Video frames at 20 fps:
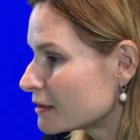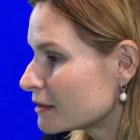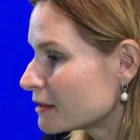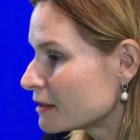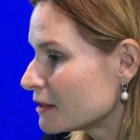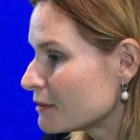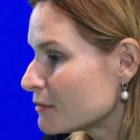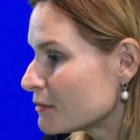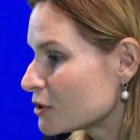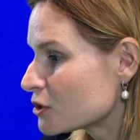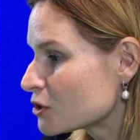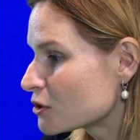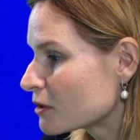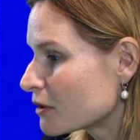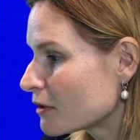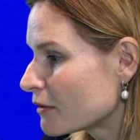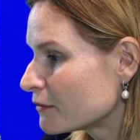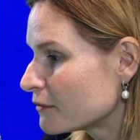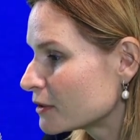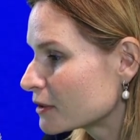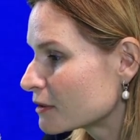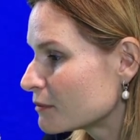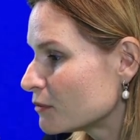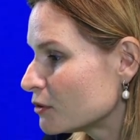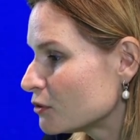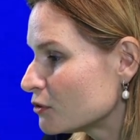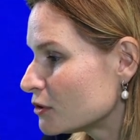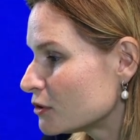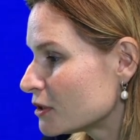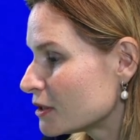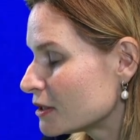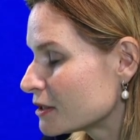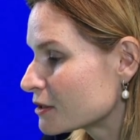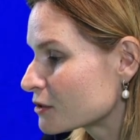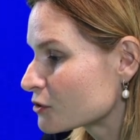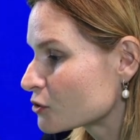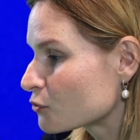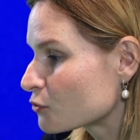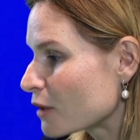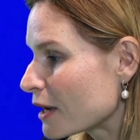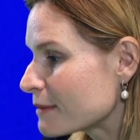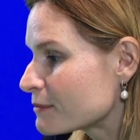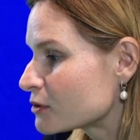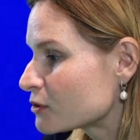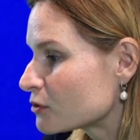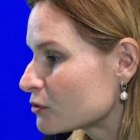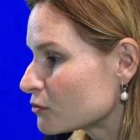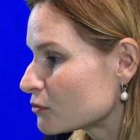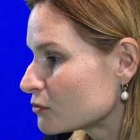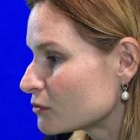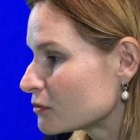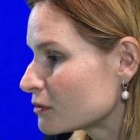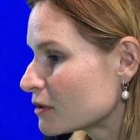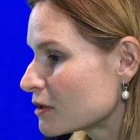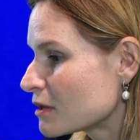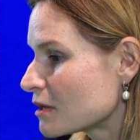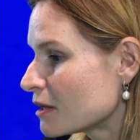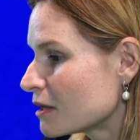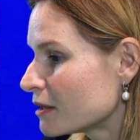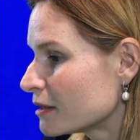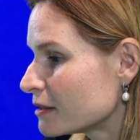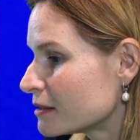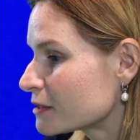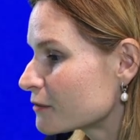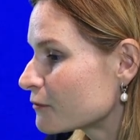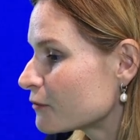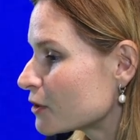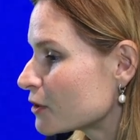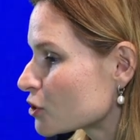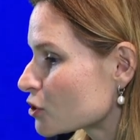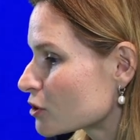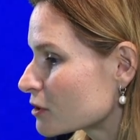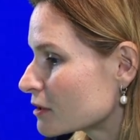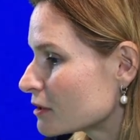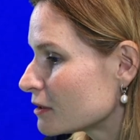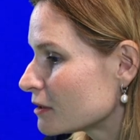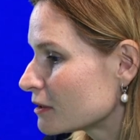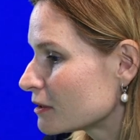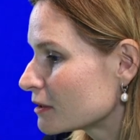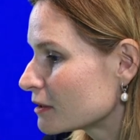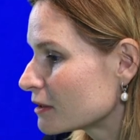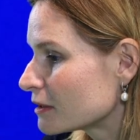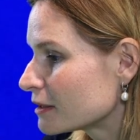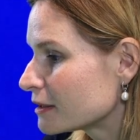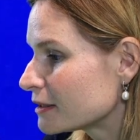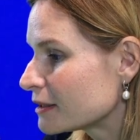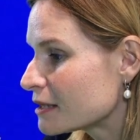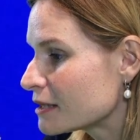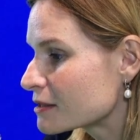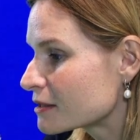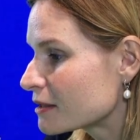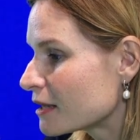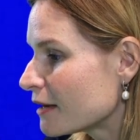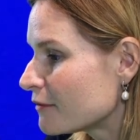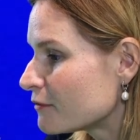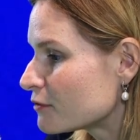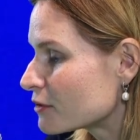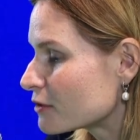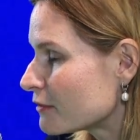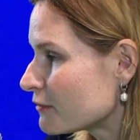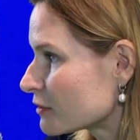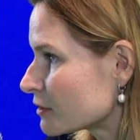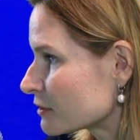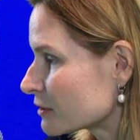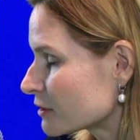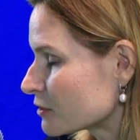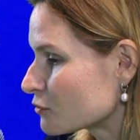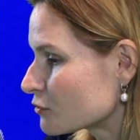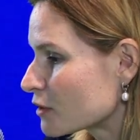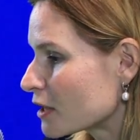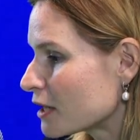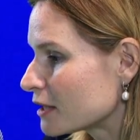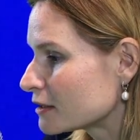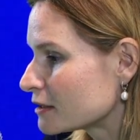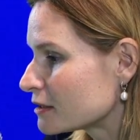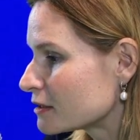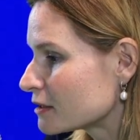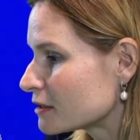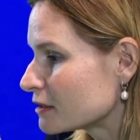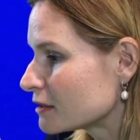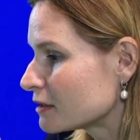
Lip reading: the image of the community it ascribes you to is fictional and doesn't have a referent in reality.